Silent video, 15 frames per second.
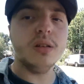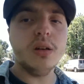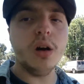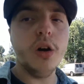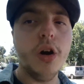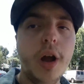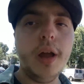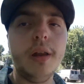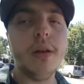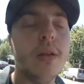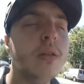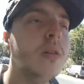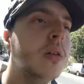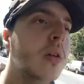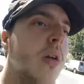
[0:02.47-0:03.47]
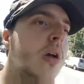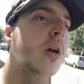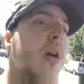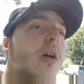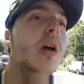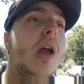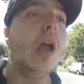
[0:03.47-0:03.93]
Alright.
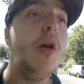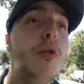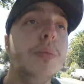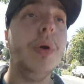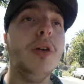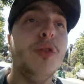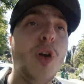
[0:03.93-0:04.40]
Hey everybody,